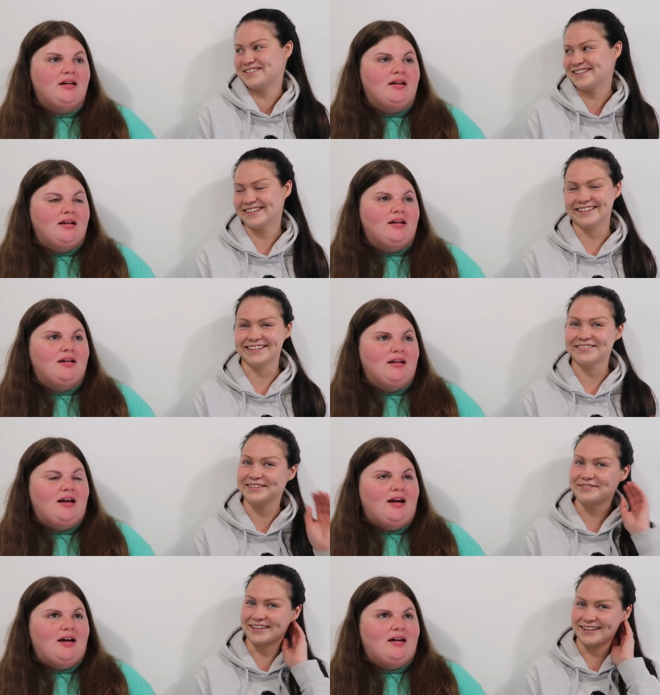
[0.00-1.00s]
Speaker 1: the ceiling
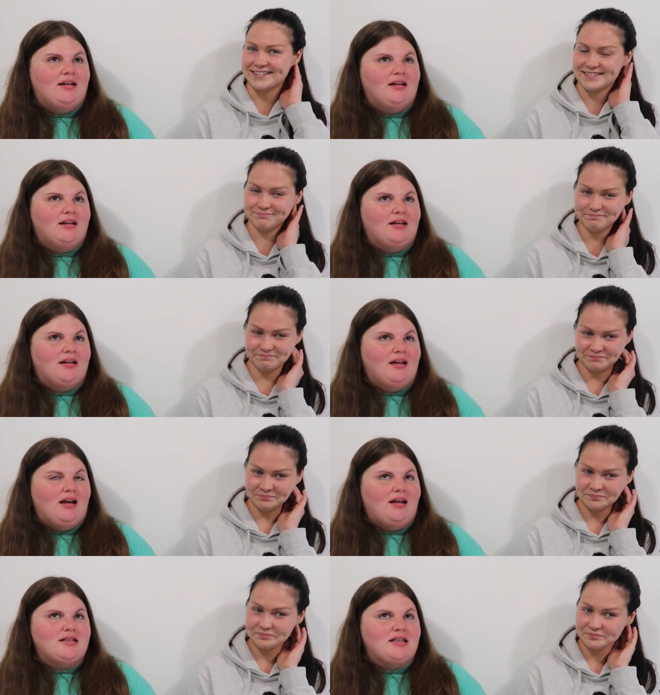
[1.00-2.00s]
real yeah. fast.
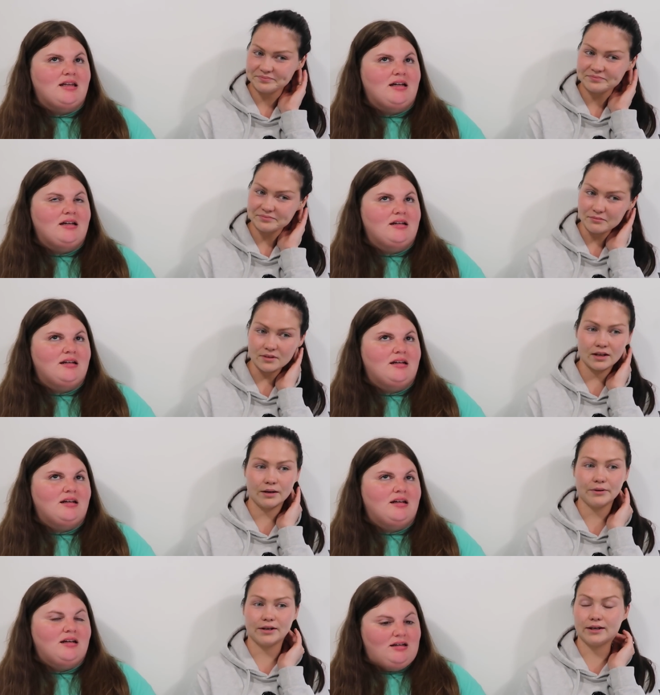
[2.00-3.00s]
I can see that.
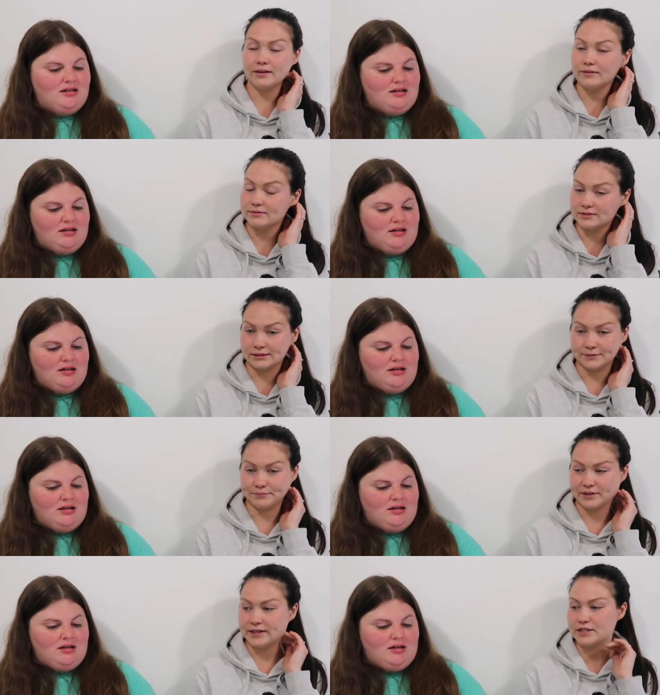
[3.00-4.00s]
And I'm gonna, you know,
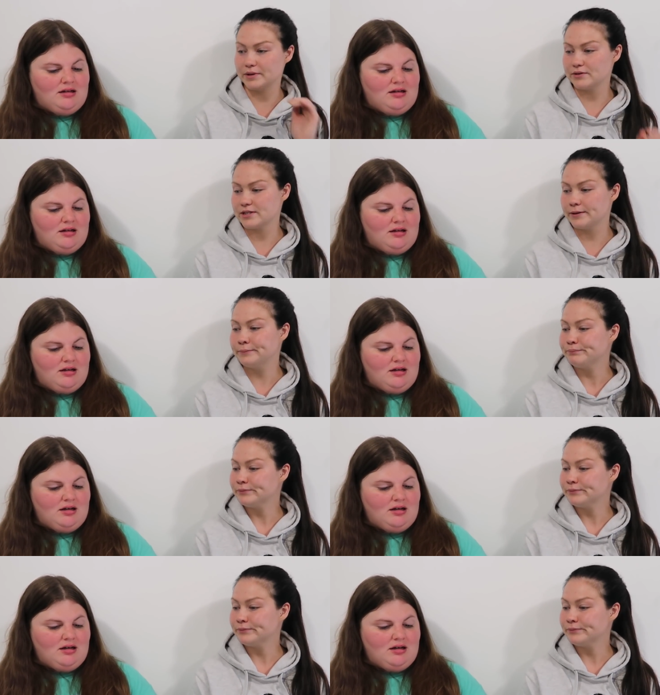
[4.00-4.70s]
it needs to be outside.